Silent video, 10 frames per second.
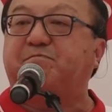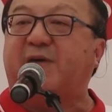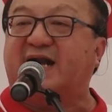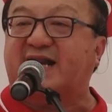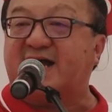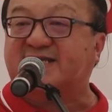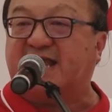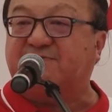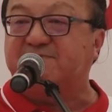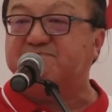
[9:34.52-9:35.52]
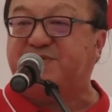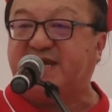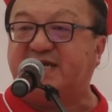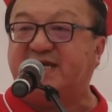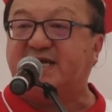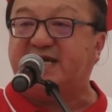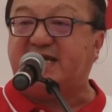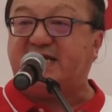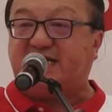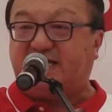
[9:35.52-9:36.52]
Para 7B,
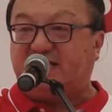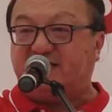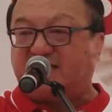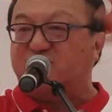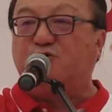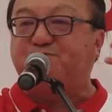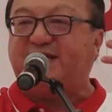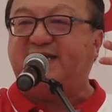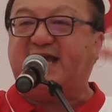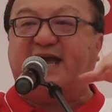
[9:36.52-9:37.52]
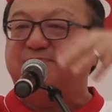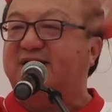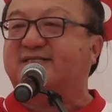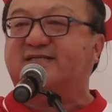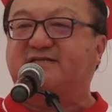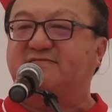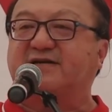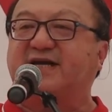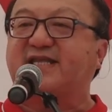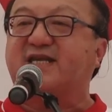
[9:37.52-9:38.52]
there's no B there, I'm just
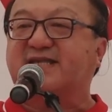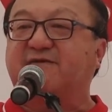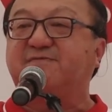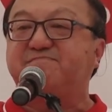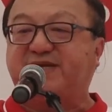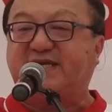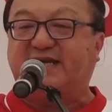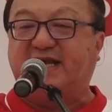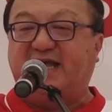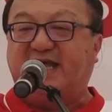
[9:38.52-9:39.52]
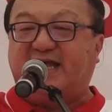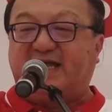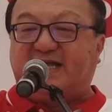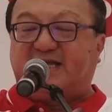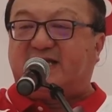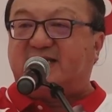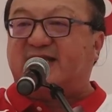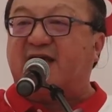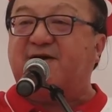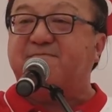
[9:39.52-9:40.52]
creating 7B.
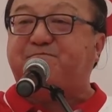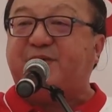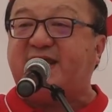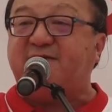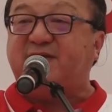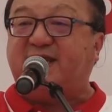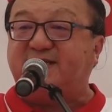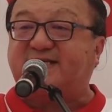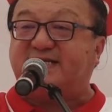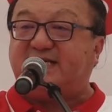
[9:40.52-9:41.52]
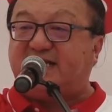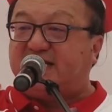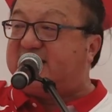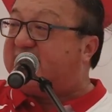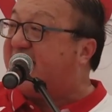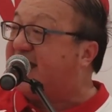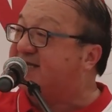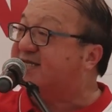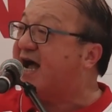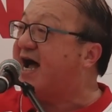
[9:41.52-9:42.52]
7B means in
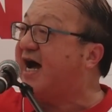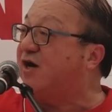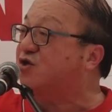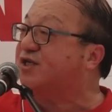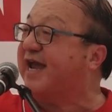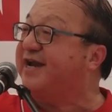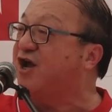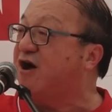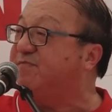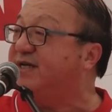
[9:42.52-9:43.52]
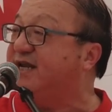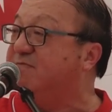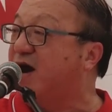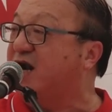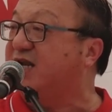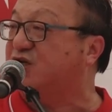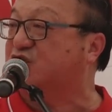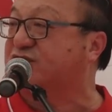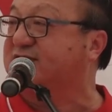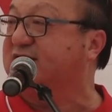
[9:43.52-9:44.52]
case the house cannot be
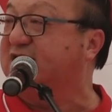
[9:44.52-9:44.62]
demolished